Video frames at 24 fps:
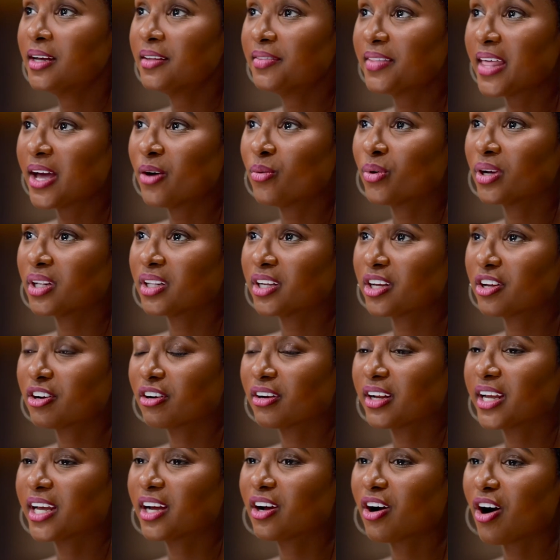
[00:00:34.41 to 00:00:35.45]
They would
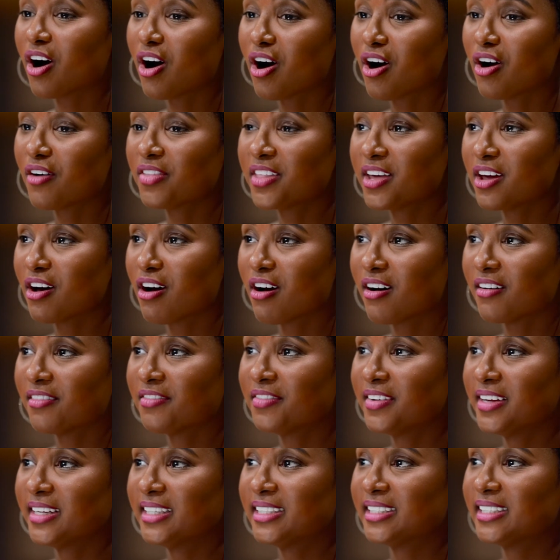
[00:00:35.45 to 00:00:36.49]
literally call the
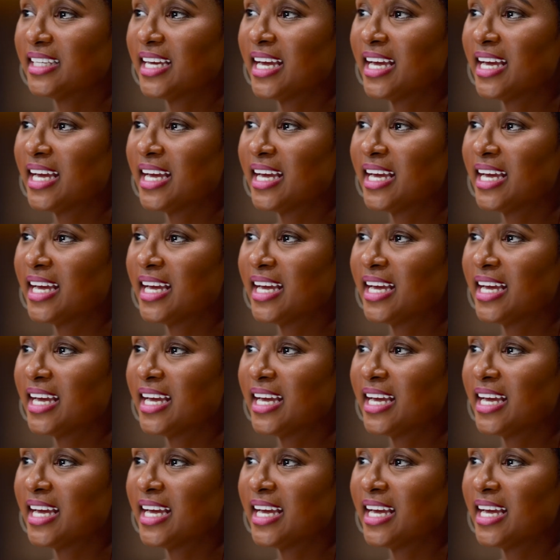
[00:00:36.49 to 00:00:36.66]
office